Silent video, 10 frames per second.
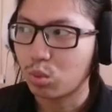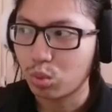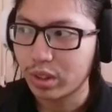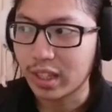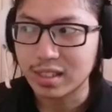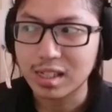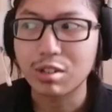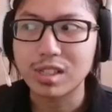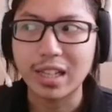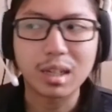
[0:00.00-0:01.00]
that
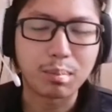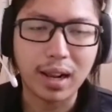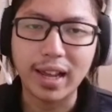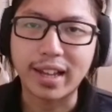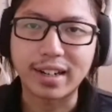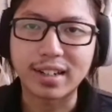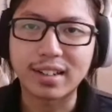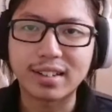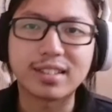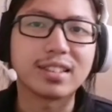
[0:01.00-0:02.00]
sounds like a plan.
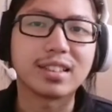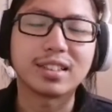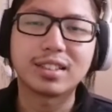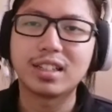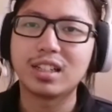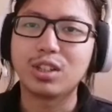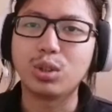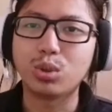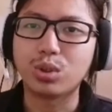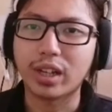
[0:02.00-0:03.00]

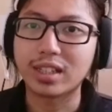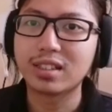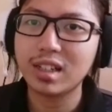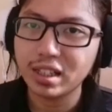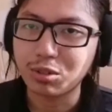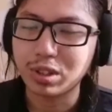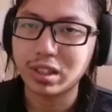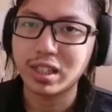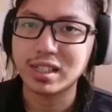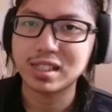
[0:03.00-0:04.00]
You agree with
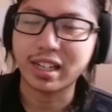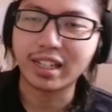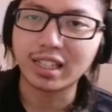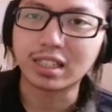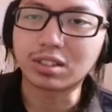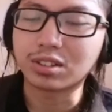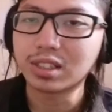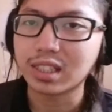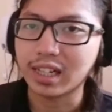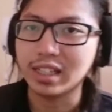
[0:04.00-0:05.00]
his idea or
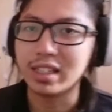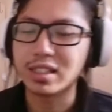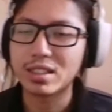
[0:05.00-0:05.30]
her idea.